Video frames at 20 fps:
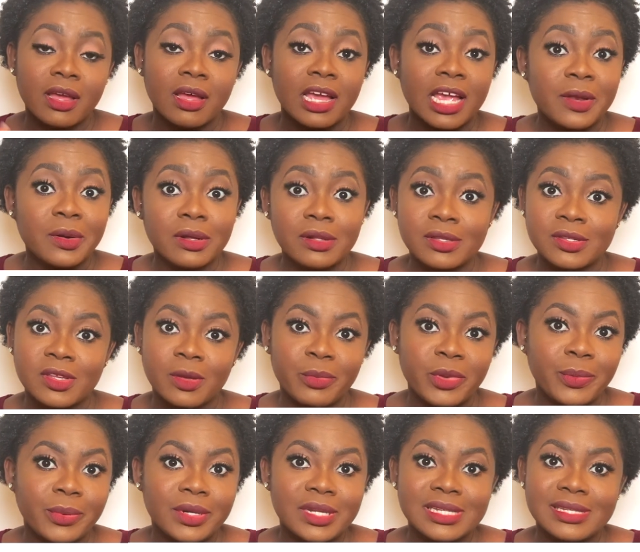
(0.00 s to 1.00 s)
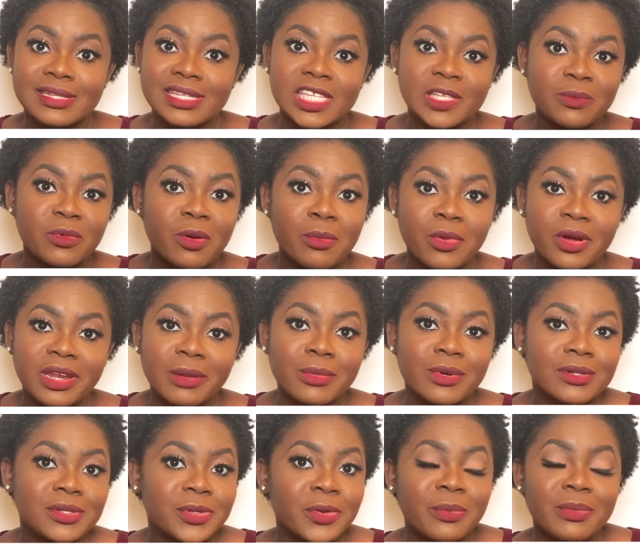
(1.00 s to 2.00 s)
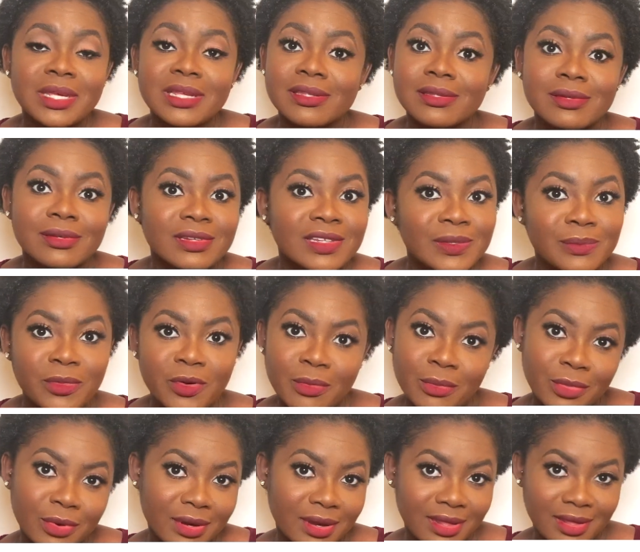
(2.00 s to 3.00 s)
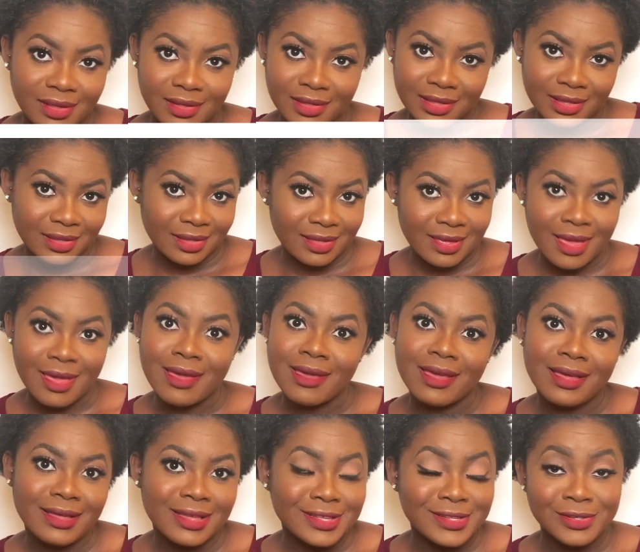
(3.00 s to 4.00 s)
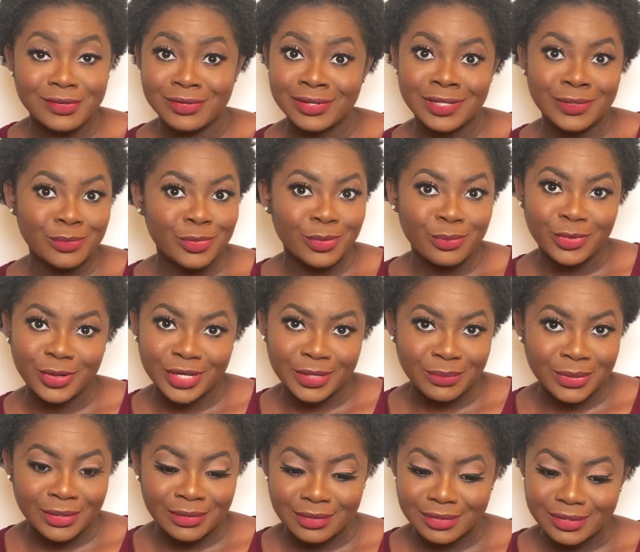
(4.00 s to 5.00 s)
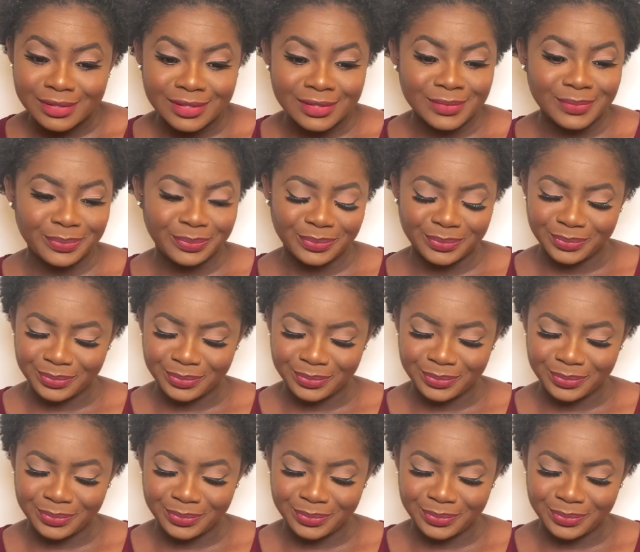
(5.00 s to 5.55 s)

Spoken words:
I know to some people this is small money, but to me it's not small money. Yeah, it's not small money, because